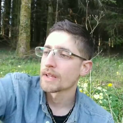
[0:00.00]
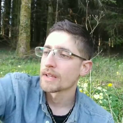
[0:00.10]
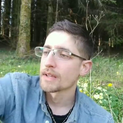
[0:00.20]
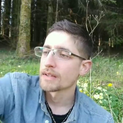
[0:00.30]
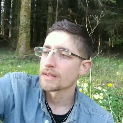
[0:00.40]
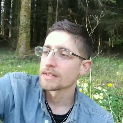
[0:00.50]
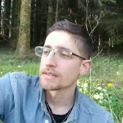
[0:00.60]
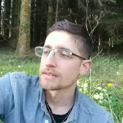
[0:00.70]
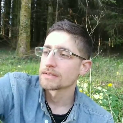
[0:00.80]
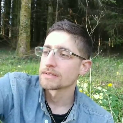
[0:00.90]

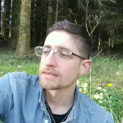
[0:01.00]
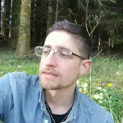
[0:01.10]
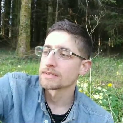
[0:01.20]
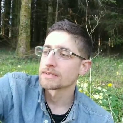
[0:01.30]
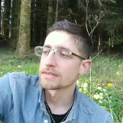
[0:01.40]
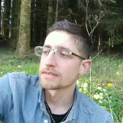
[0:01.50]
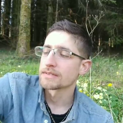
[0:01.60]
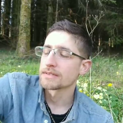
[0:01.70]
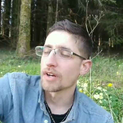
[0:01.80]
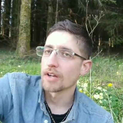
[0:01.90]

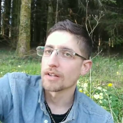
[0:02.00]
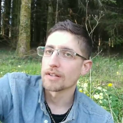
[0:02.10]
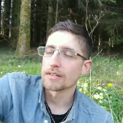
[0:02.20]
(no one is talking)